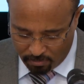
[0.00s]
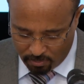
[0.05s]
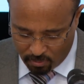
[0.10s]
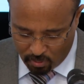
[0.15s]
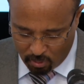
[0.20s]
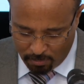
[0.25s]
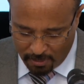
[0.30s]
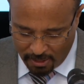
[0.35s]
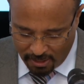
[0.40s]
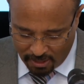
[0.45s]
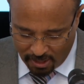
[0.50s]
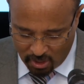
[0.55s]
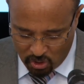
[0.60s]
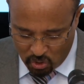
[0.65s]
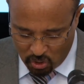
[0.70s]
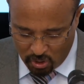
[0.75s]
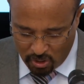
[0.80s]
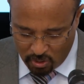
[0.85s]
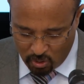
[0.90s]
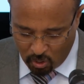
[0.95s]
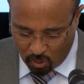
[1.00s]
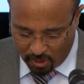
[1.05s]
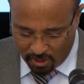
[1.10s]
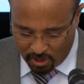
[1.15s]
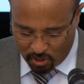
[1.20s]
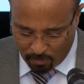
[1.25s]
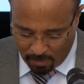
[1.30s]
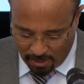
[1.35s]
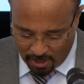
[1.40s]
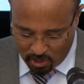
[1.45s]
communication and
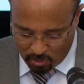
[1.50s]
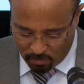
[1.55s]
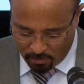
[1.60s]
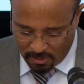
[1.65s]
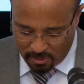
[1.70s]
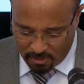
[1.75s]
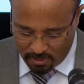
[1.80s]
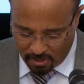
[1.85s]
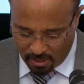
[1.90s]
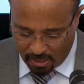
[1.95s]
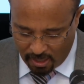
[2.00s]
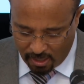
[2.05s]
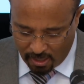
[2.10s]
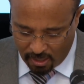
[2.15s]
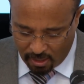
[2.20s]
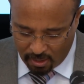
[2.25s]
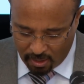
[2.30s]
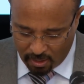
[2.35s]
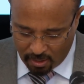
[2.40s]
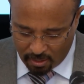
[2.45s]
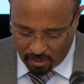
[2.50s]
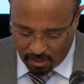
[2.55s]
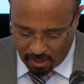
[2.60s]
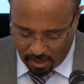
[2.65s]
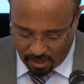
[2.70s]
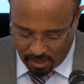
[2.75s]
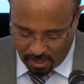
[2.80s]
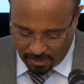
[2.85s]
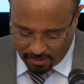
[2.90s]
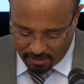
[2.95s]
knowledge management
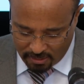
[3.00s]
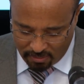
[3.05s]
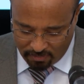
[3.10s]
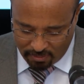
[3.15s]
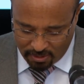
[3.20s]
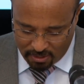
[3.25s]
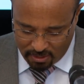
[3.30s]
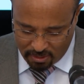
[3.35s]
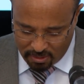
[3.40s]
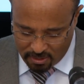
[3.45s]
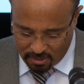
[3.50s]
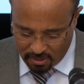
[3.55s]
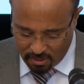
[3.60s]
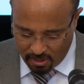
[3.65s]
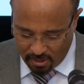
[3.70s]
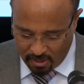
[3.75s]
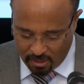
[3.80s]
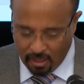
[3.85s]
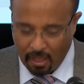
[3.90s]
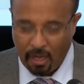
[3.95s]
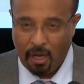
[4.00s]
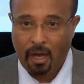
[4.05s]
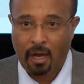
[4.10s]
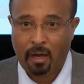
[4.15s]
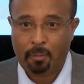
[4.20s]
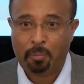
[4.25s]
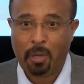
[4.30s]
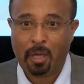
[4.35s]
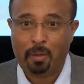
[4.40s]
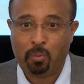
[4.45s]
activities.
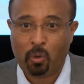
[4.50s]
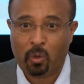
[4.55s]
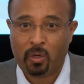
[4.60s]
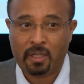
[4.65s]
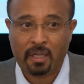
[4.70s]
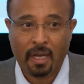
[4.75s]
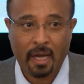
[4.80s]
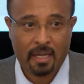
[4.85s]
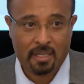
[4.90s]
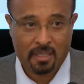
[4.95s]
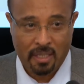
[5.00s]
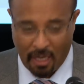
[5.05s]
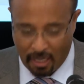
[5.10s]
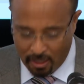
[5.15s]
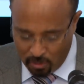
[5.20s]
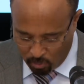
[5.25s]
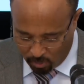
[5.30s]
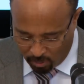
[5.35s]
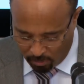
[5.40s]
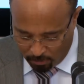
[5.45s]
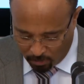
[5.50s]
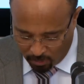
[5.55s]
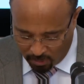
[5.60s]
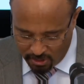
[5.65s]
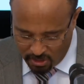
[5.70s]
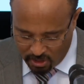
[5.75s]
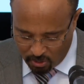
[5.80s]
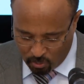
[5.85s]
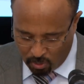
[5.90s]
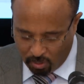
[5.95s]
PEP organize annual
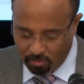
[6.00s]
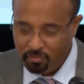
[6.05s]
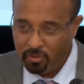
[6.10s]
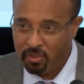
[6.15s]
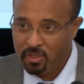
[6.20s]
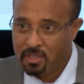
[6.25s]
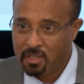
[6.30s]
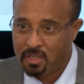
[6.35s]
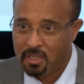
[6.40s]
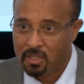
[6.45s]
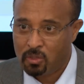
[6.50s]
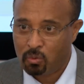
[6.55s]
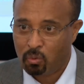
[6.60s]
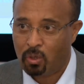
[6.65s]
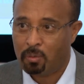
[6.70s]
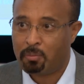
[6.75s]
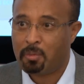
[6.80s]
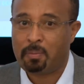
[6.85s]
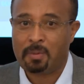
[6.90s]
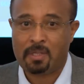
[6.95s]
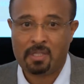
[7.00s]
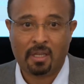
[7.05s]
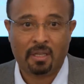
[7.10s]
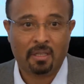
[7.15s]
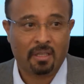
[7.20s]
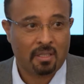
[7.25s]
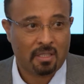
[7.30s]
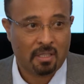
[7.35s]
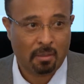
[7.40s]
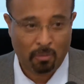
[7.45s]
policy conferences. We'll be
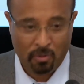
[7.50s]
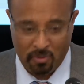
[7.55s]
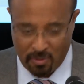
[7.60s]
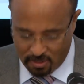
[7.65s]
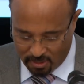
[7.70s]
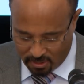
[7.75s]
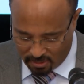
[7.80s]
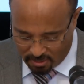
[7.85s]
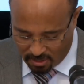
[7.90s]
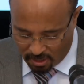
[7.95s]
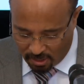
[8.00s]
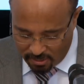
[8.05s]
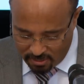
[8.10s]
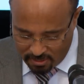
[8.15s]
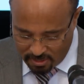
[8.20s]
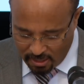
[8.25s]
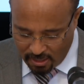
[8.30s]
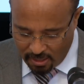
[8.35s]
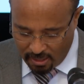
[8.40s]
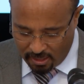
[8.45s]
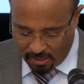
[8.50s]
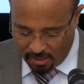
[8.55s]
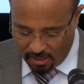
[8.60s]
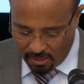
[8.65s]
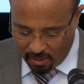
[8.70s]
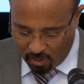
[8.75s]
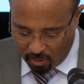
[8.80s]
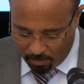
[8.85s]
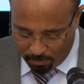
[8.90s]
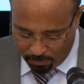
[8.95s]
presenting some of these results.
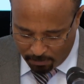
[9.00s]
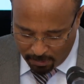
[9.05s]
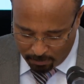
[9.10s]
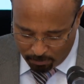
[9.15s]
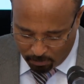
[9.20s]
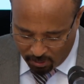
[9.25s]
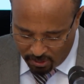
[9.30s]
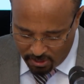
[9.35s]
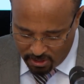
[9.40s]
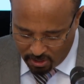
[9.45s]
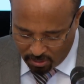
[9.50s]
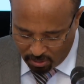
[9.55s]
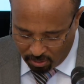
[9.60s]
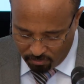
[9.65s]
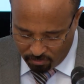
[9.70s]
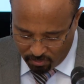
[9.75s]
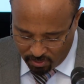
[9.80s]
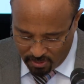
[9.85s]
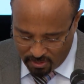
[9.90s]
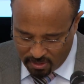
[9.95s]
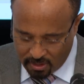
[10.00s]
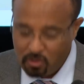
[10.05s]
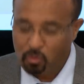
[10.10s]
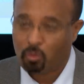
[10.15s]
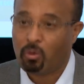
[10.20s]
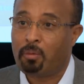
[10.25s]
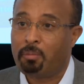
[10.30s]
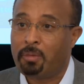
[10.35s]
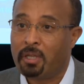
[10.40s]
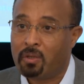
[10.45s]
In our policy conferences,
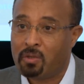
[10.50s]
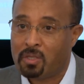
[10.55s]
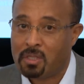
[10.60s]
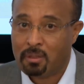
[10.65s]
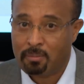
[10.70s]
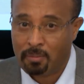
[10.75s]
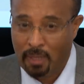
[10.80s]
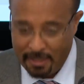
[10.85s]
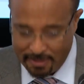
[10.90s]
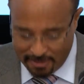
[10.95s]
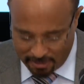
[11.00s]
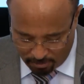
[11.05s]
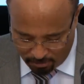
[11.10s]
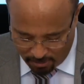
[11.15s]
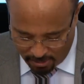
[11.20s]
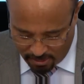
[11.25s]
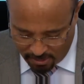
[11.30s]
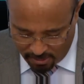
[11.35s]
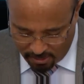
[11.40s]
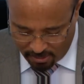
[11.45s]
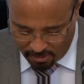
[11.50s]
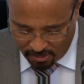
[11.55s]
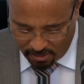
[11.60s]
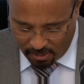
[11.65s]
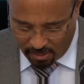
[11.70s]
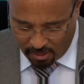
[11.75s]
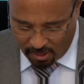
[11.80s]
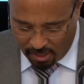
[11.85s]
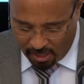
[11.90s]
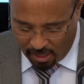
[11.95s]
we'll be using multimedia
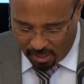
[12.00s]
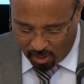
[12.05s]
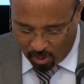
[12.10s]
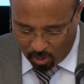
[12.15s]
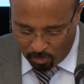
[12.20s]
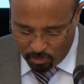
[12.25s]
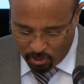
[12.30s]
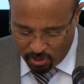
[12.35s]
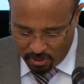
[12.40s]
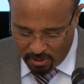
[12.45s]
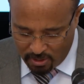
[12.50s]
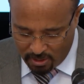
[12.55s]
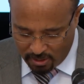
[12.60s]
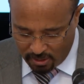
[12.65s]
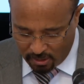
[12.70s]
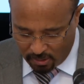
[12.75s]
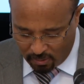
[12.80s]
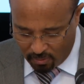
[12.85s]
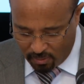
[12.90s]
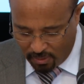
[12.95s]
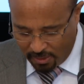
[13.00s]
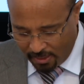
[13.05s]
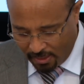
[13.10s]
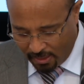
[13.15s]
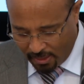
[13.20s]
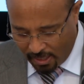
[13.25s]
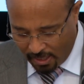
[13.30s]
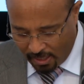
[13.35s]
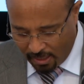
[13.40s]
options, including